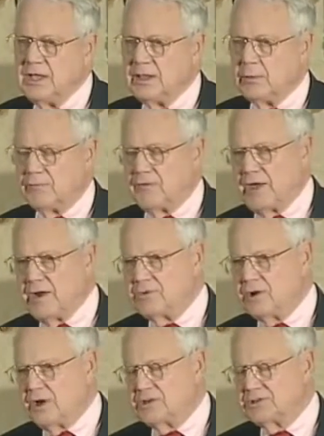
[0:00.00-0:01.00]
They were flying
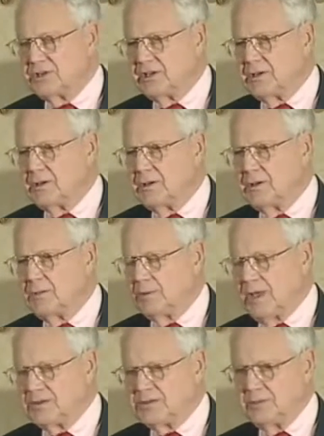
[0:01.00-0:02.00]
drugs in
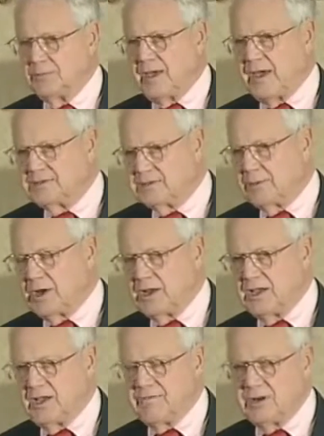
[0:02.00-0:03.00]
plastic bags in the body
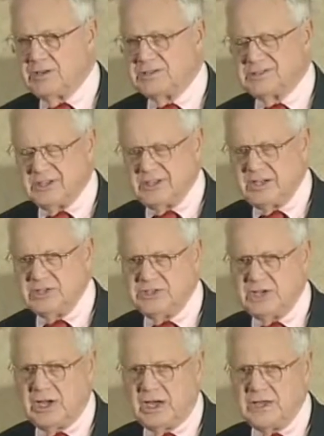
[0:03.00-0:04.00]
cavities of the dead
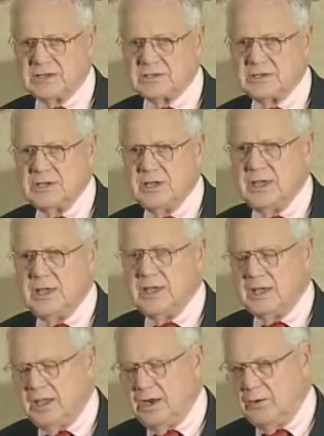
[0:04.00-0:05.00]
GIs
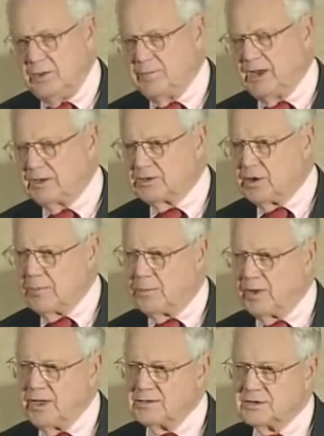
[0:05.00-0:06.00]
in military
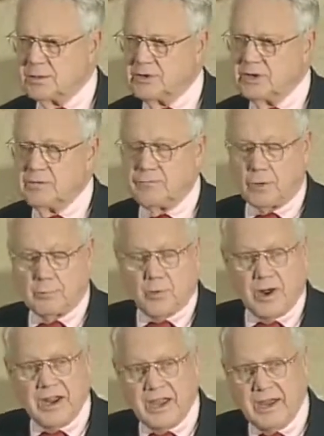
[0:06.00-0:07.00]
planes coming into Fort
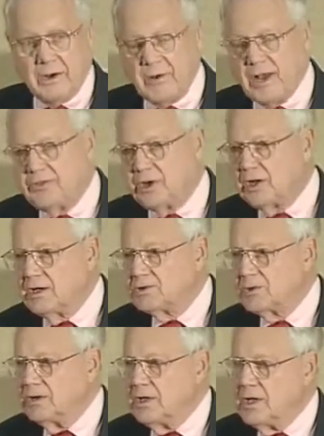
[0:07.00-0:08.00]
Bragg and around the
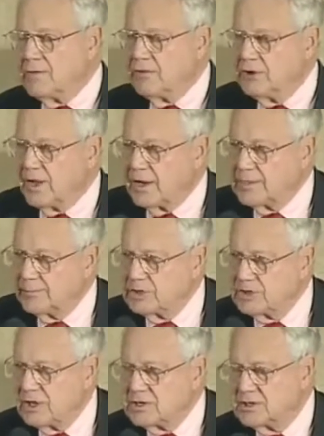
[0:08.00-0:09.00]
country. For
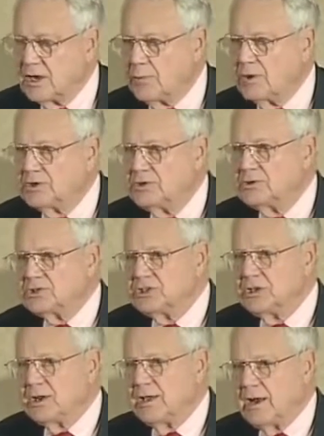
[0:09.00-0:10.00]
documentation, I went to
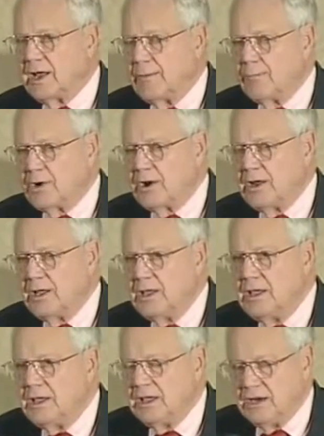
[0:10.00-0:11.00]
UCLA Library,
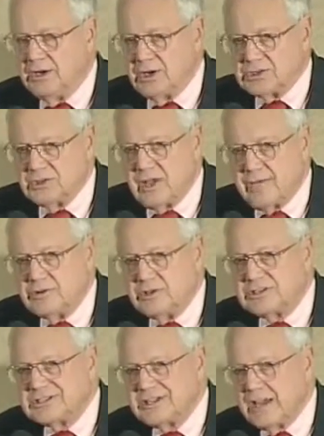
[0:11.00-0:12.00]
in addition to having
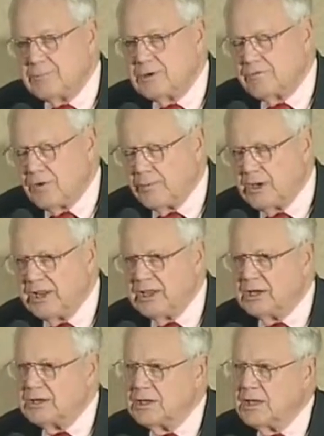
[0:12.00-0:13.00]
this statement from
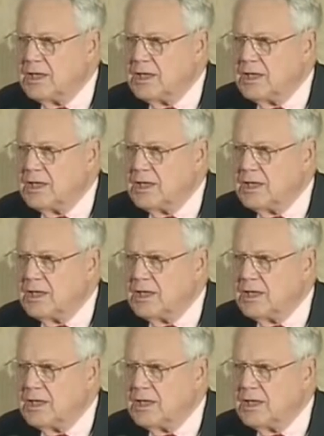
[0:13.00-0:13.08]
Helena